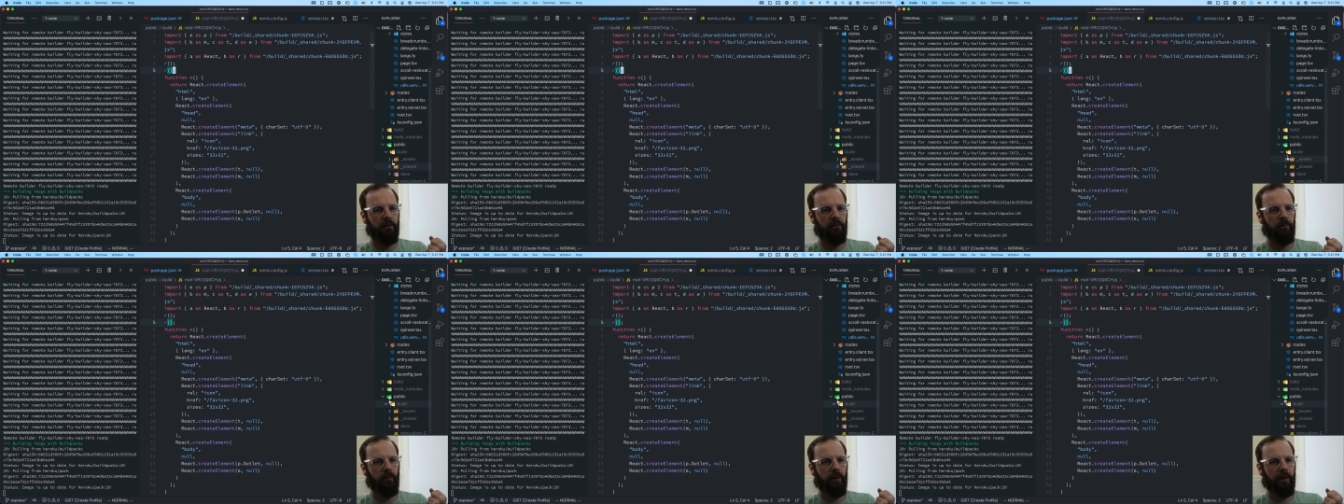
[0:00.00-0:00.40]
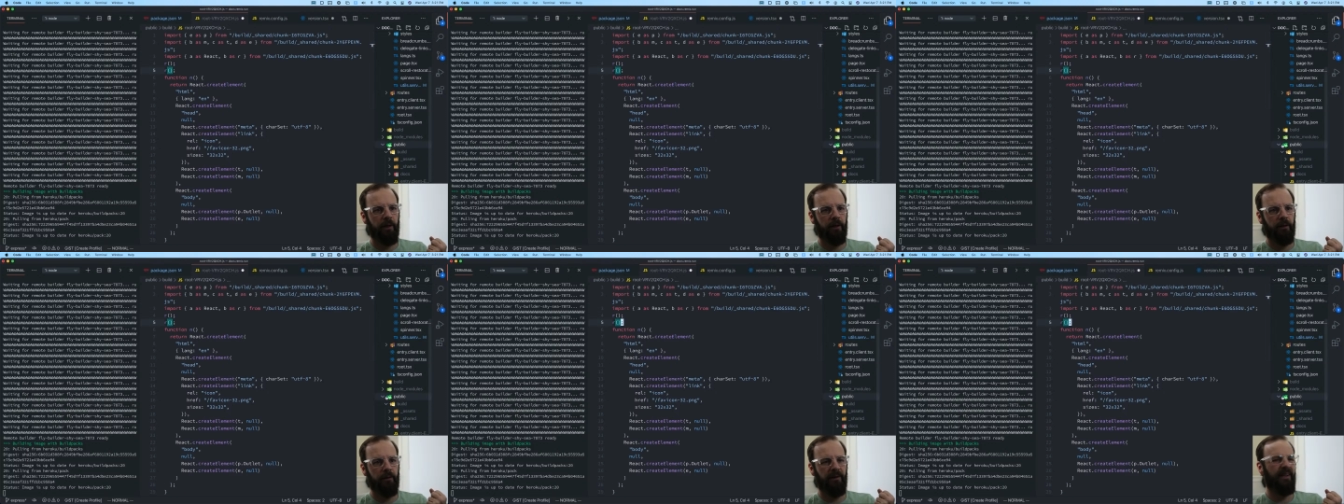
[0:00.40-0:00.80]

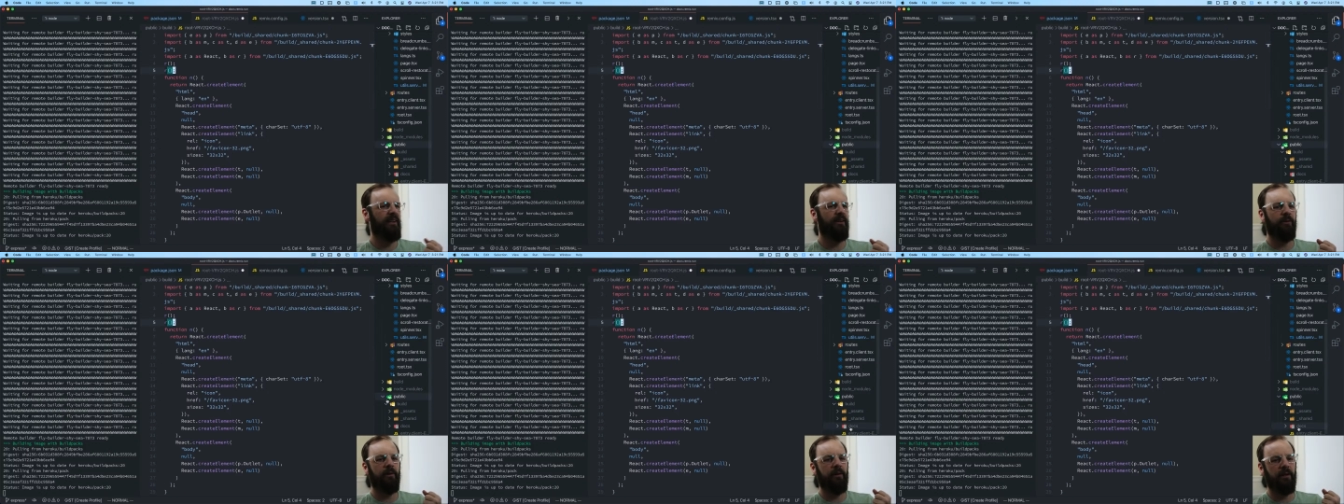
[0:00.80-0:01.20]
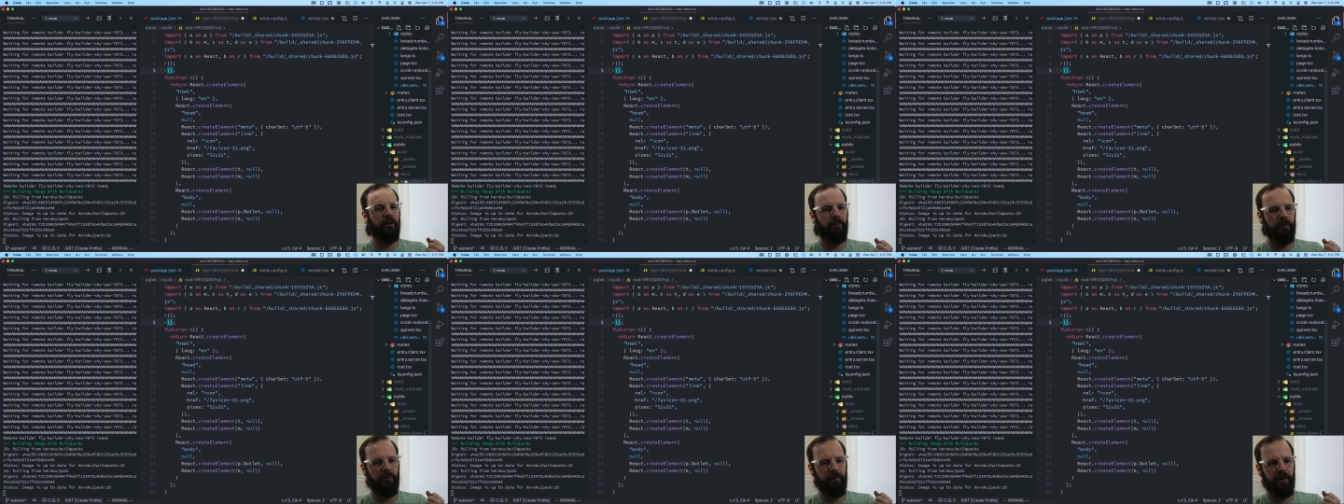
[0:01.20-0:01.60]
where, I don't think our
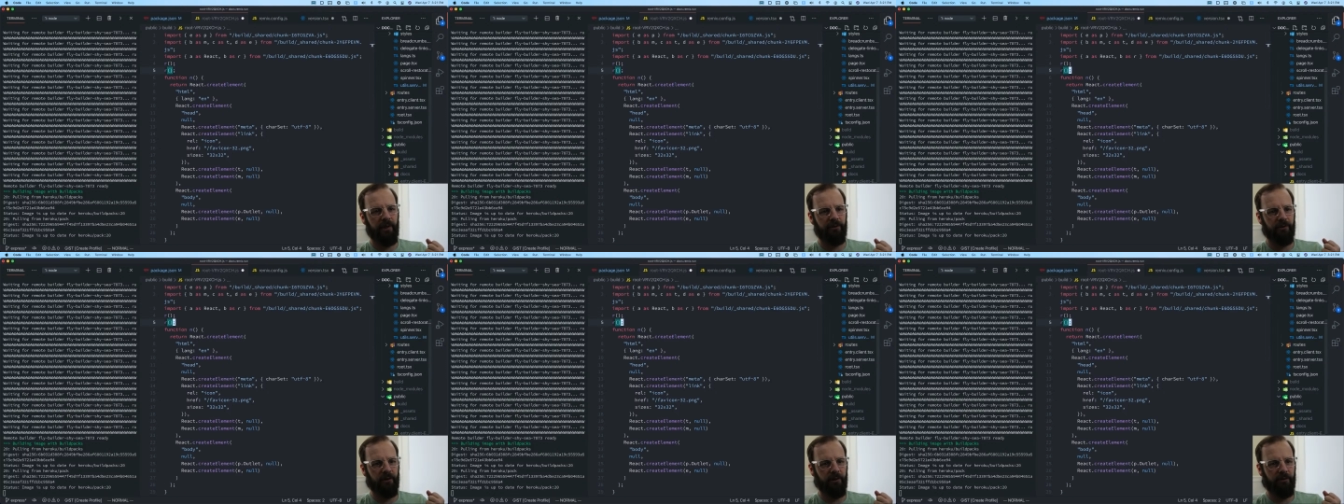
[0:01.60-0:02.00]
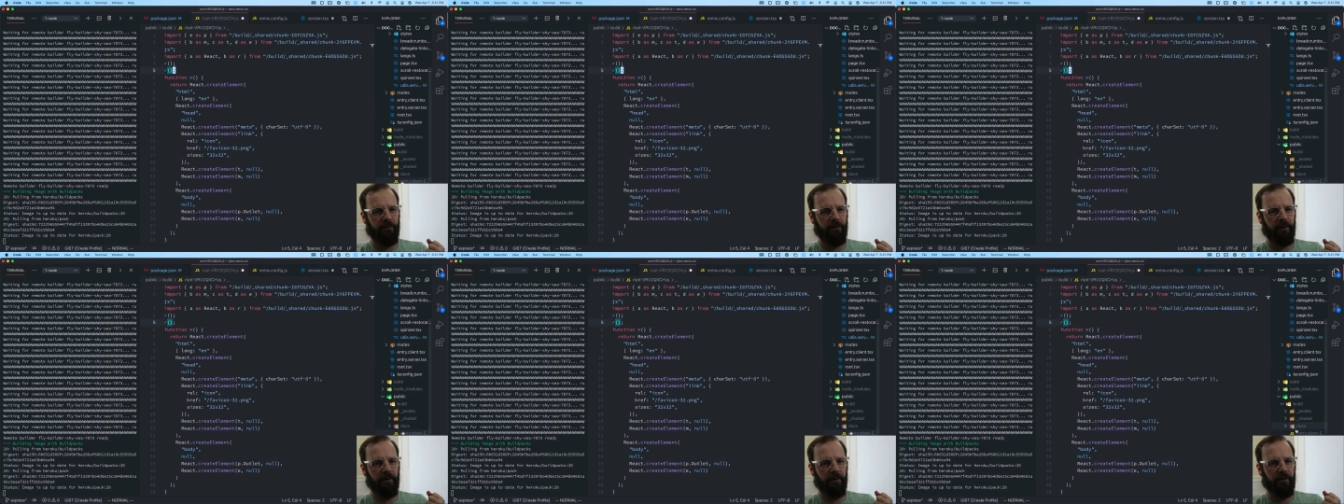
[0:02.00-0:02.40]
real one has a
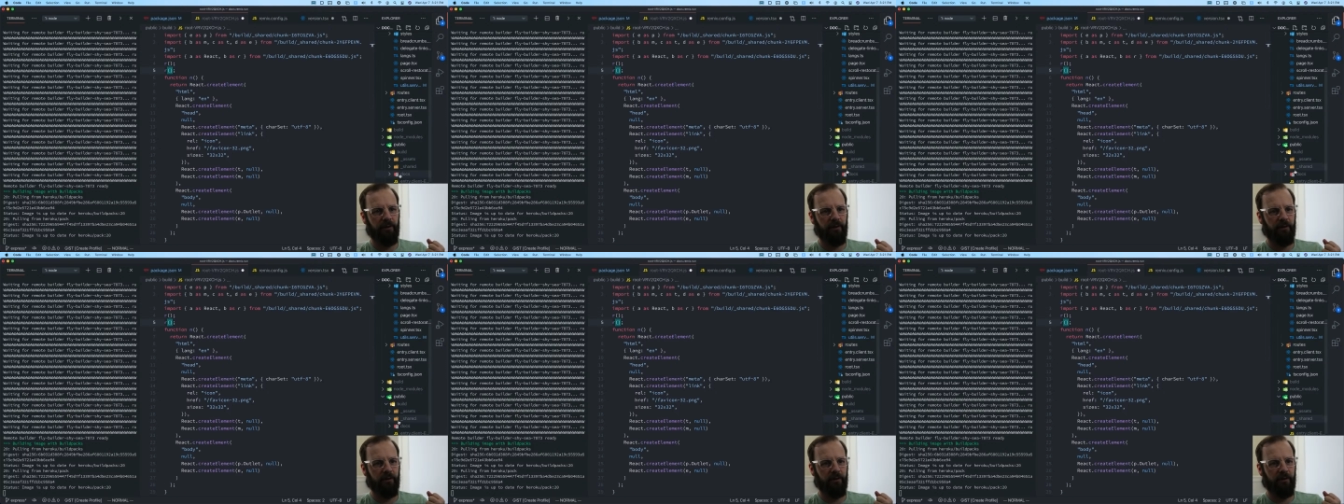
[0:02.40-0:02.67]
loader either.